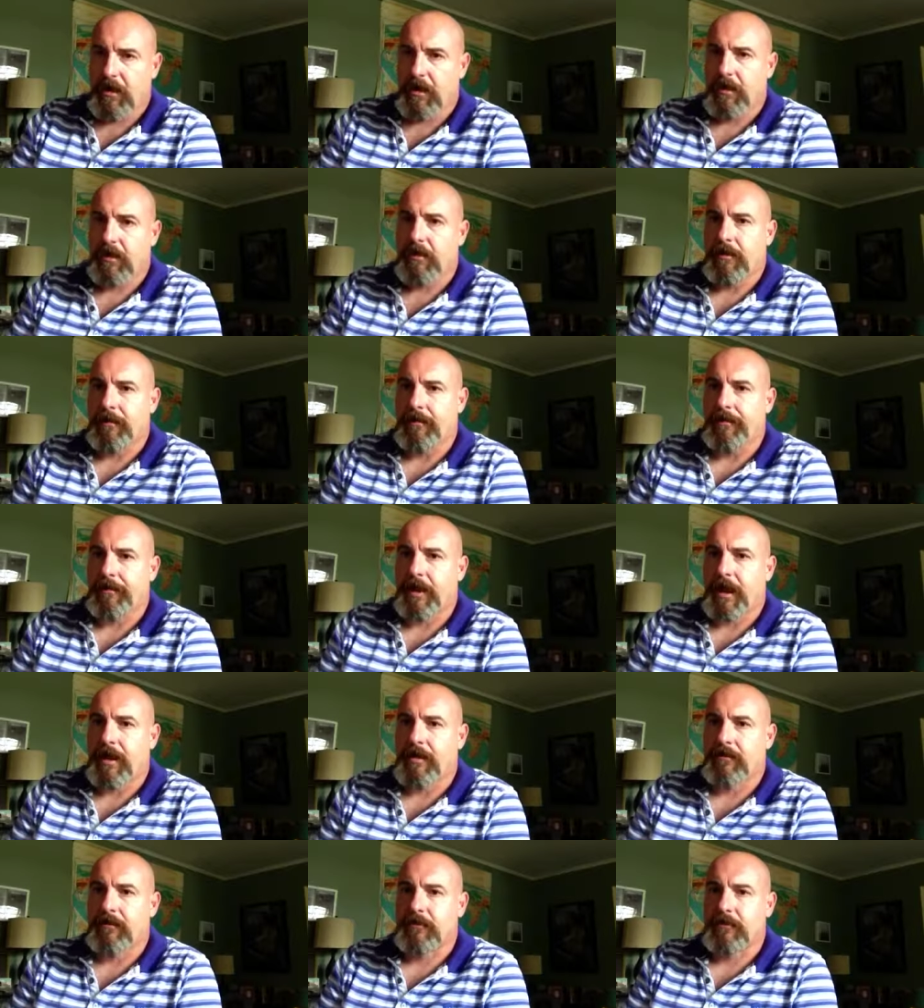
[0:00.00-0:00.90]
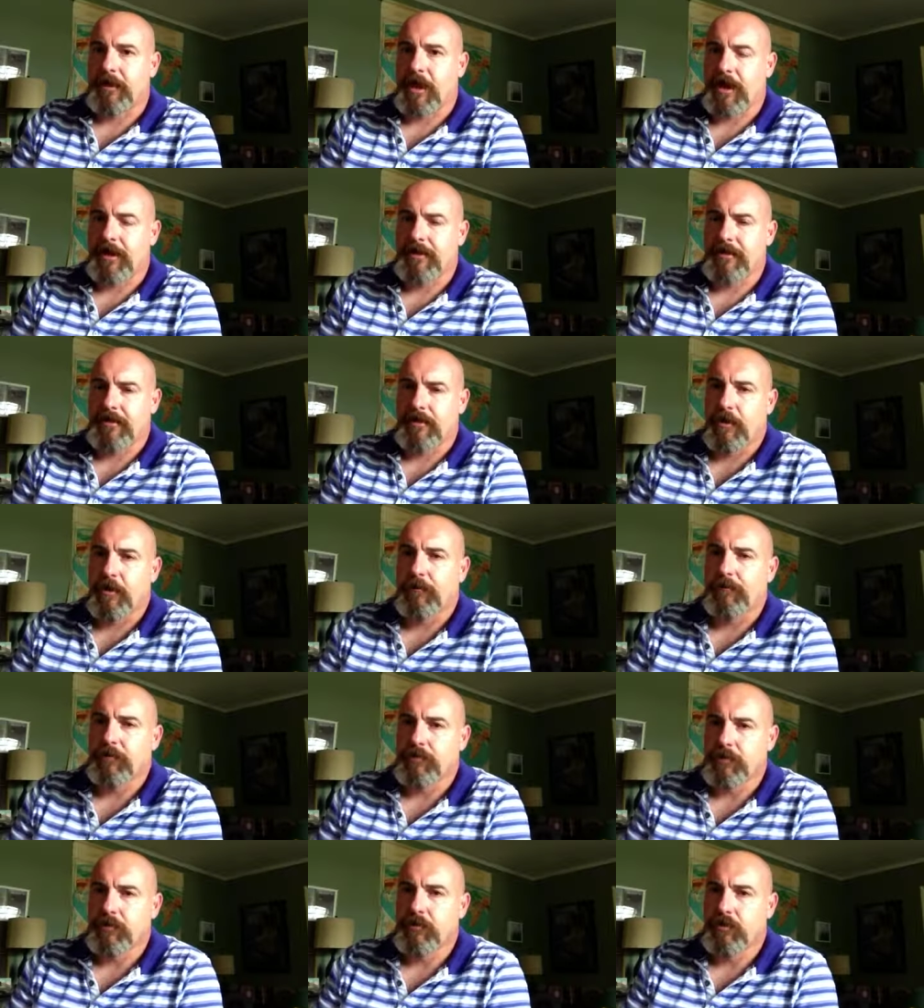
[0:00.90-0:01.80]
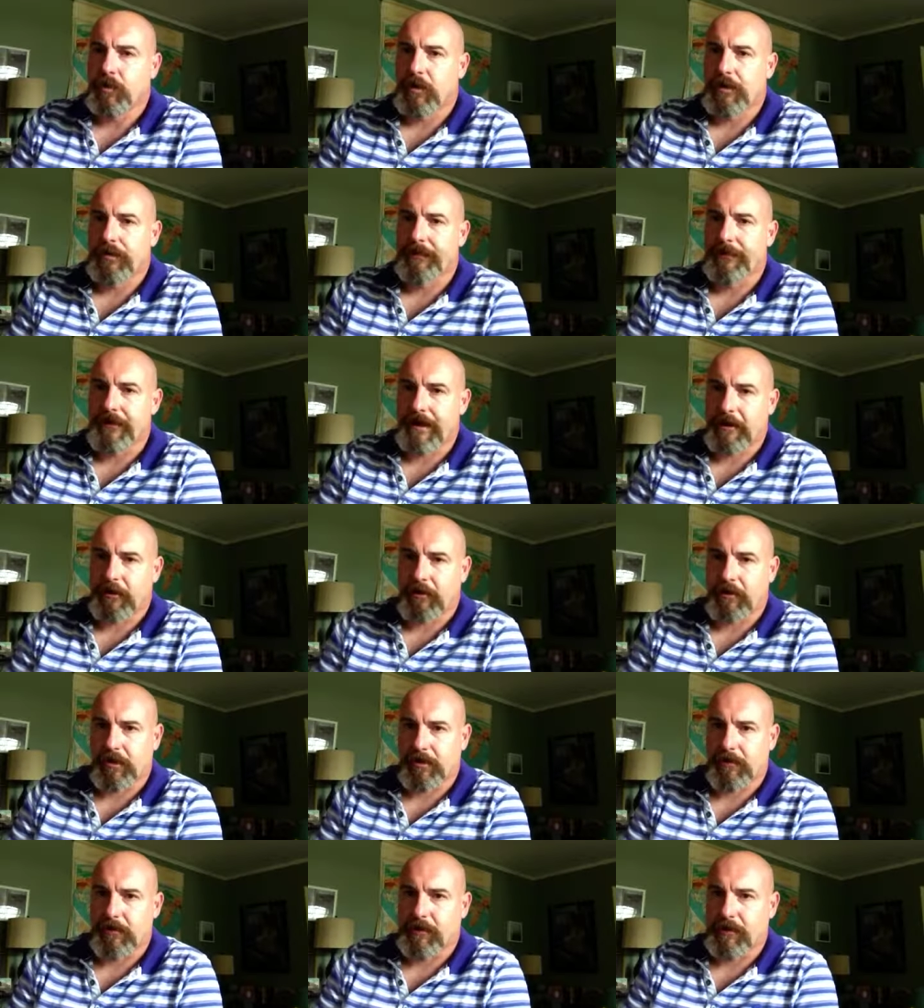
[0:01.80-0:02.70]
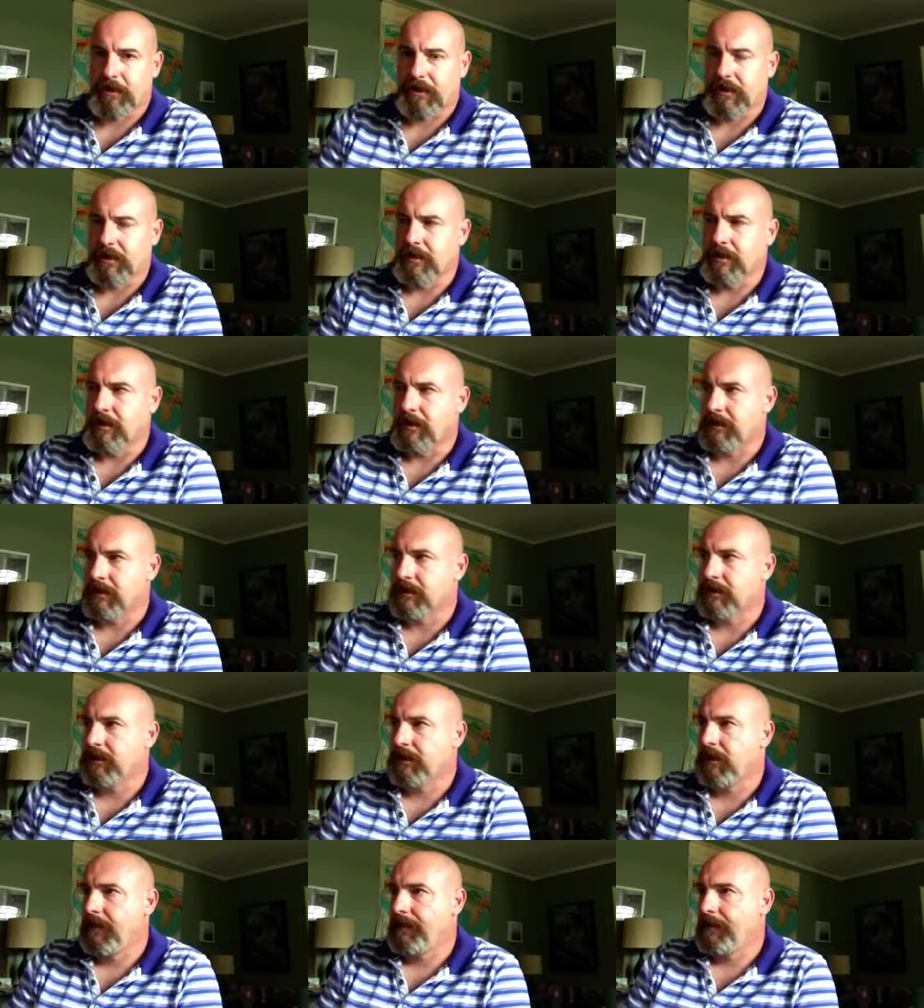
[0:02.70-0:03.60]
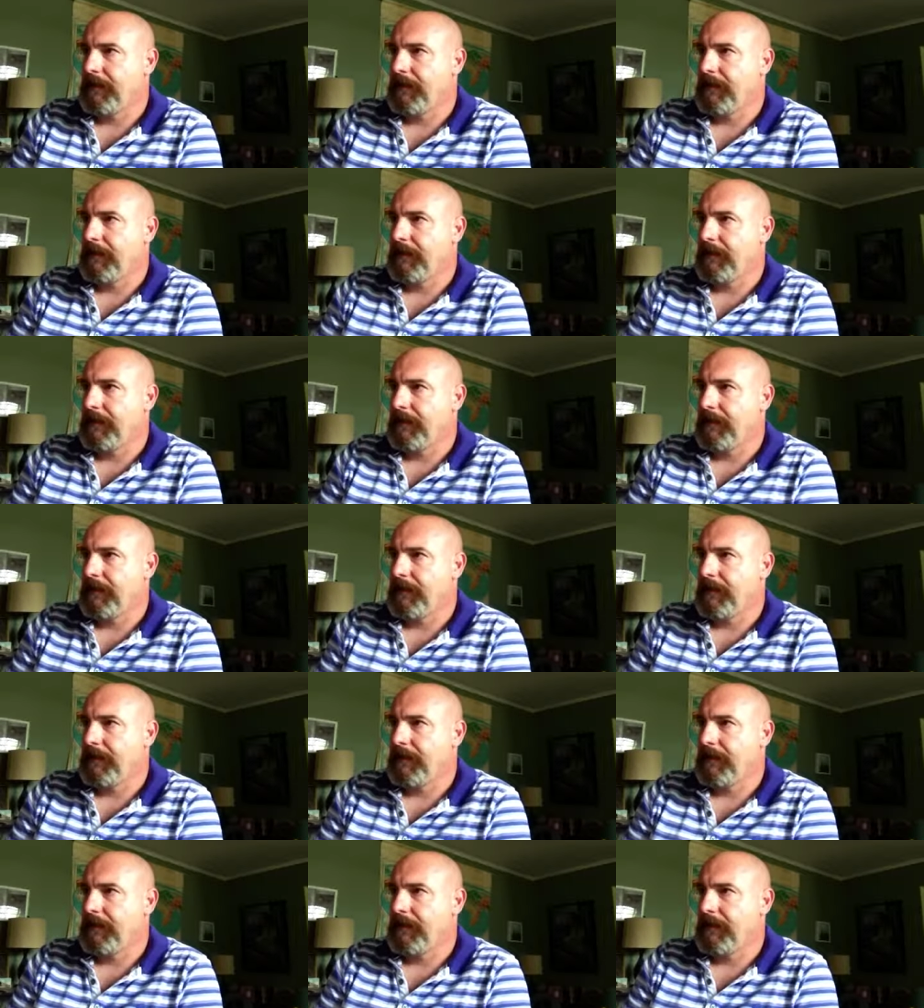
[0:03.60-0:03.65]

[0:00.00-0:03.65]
Um, I don't, I didn't know if you knew what a variable is,